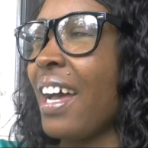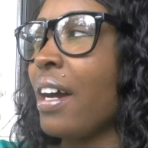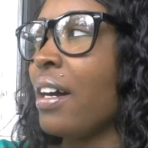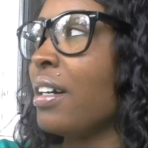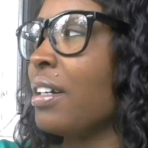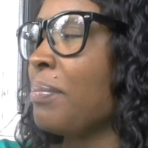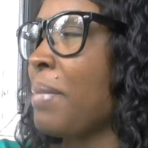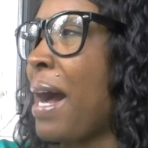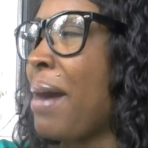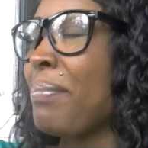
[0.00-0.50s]

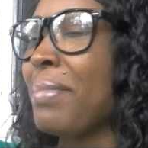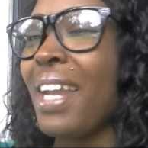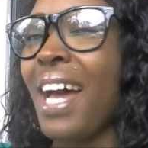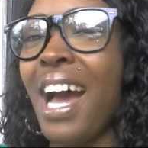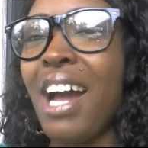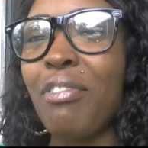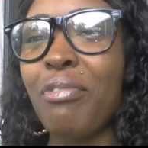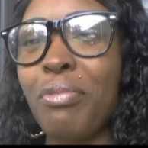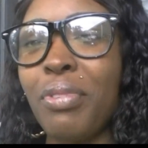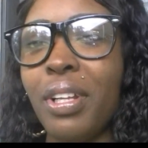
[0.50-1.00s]
I'm
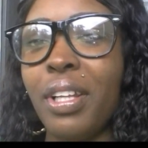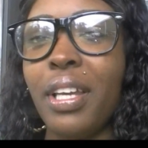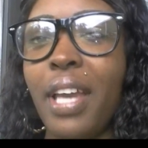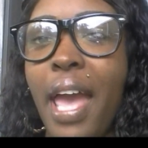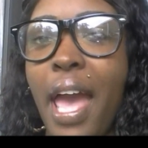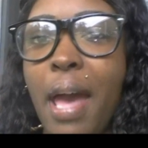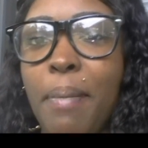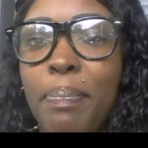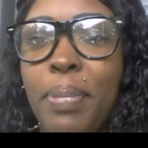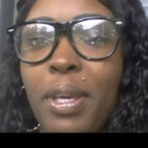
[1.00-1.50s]
not really
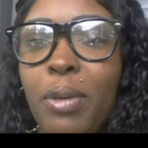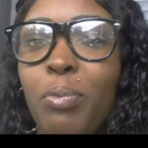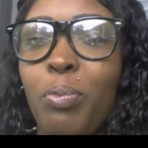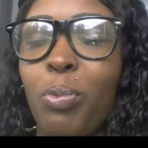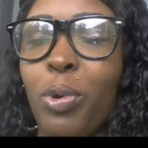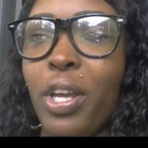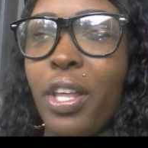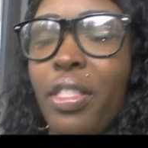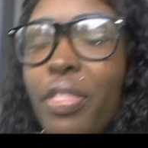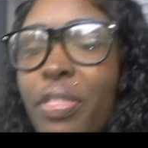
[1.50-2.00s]
happy
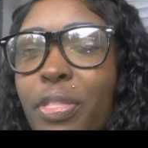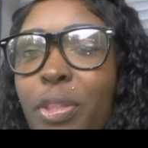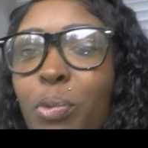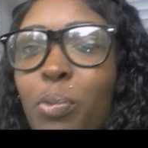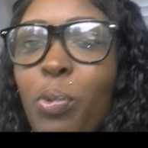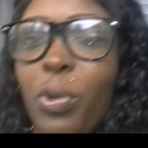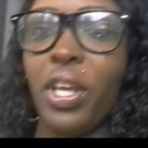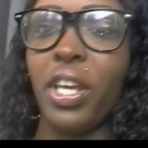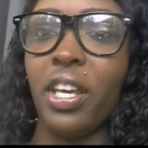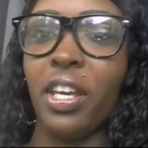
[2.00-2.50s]
with the
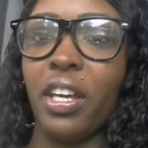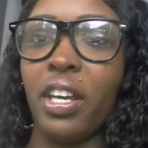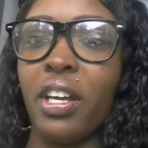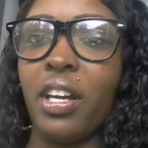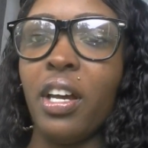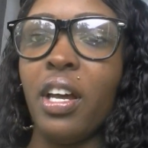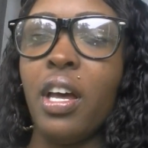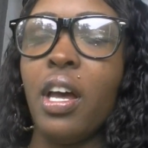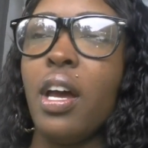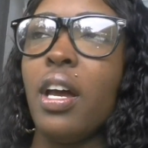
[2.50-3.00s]
wig.
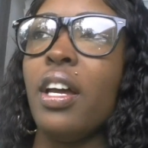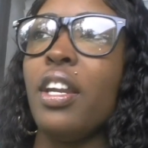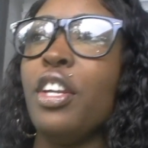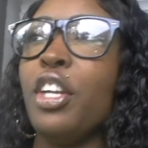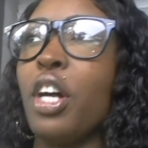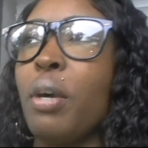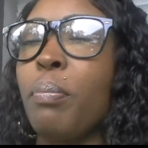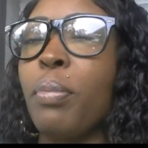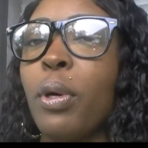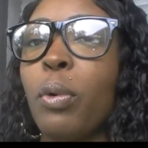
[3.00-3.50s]

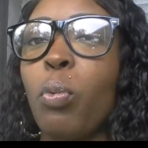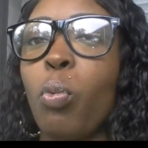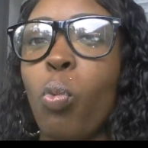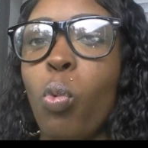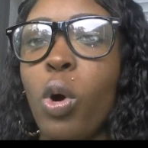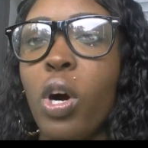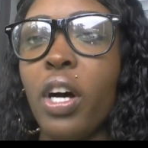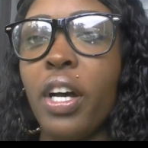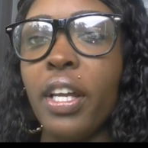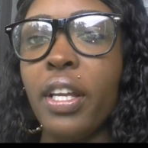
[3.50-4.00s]
Number
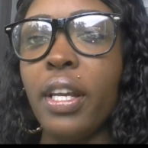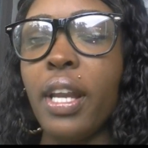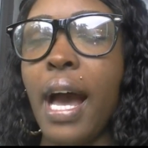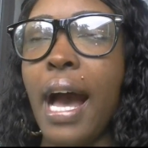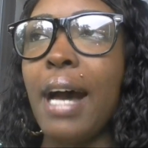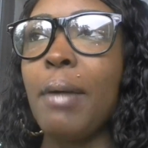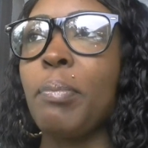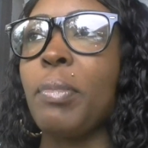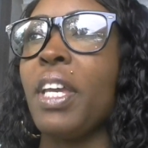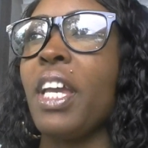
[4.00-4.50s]
one,
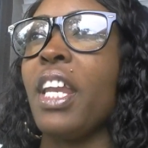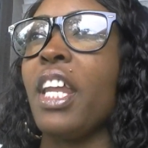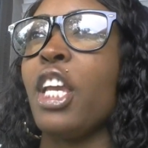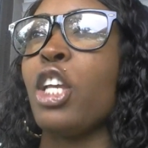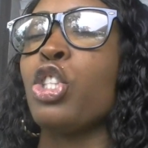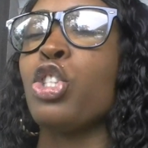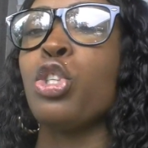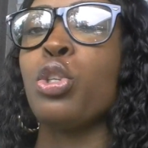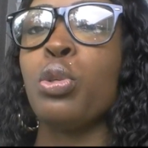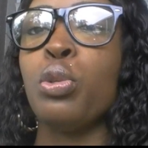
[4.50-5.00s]
I'm
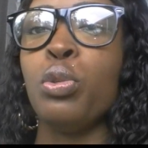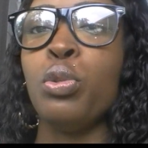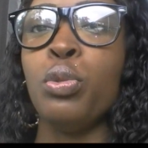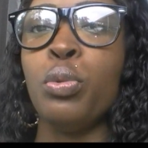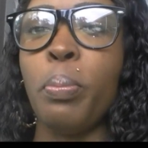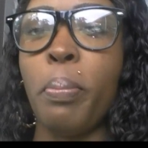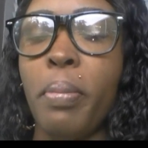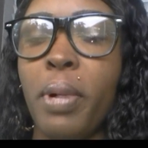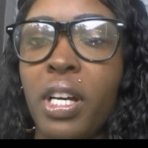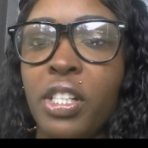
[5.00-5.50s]
getting
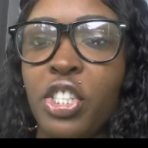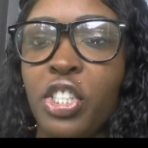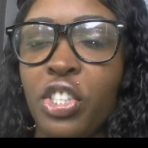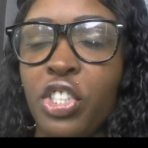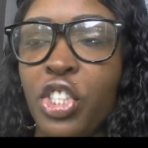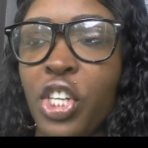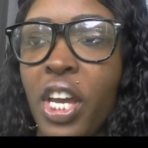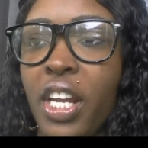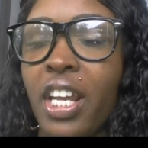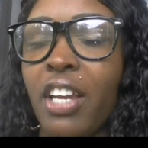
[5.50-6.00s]
too much
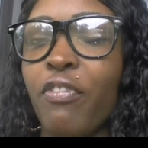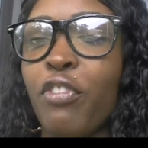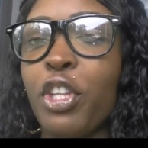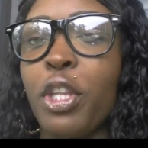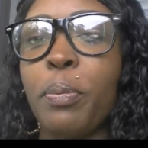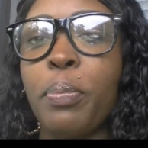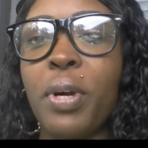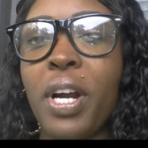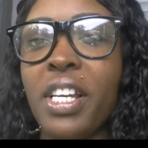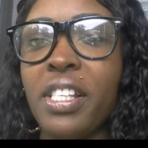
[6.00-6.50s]
shedding. For
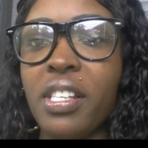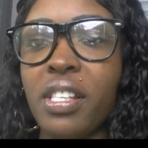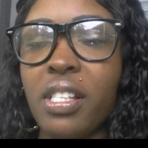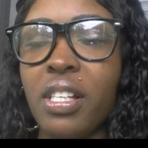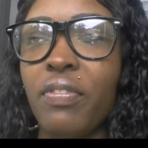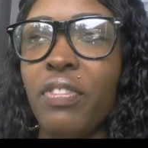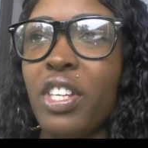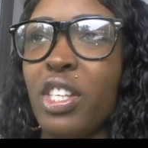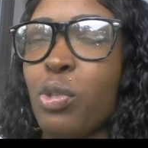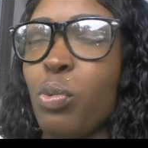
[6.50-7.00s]
the prices
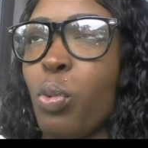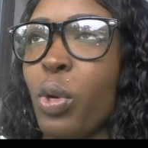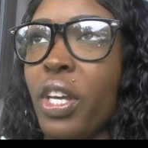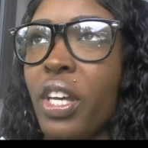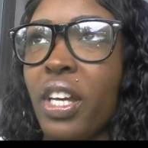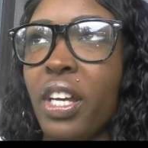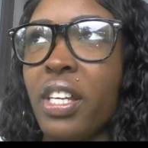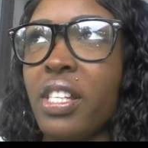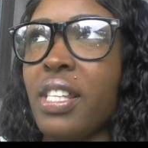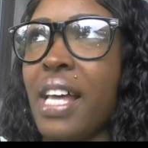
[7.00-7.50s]
of these
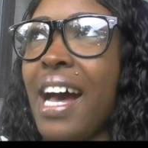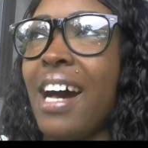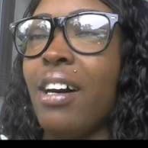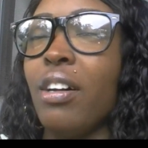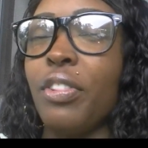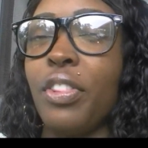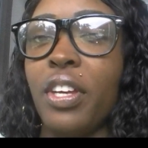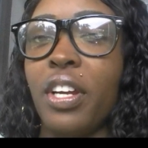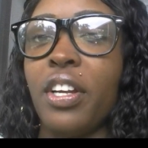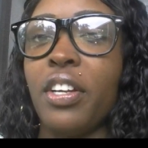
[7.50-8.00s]
wigs
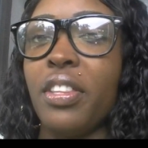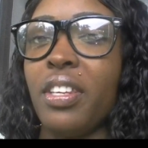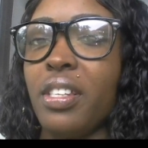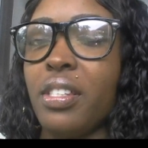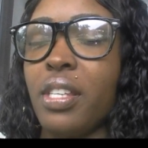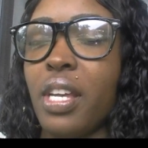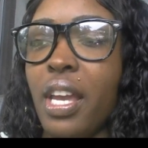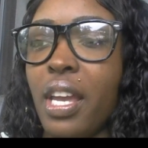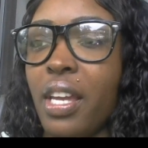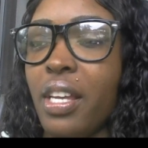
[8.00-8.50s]
out there
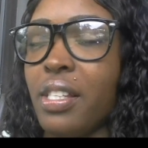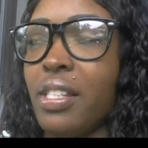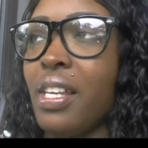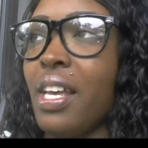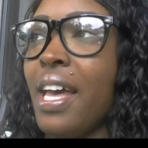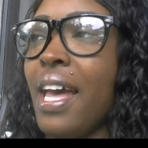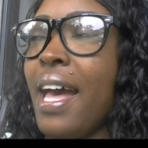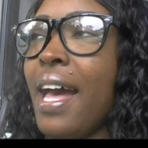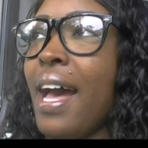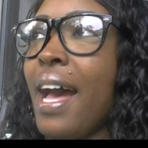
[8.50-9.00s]
these days,